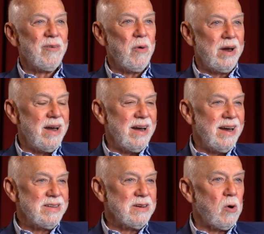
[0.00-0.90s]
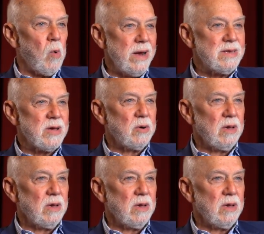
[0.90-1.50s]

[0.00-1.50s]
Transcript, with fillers: what isn't quite so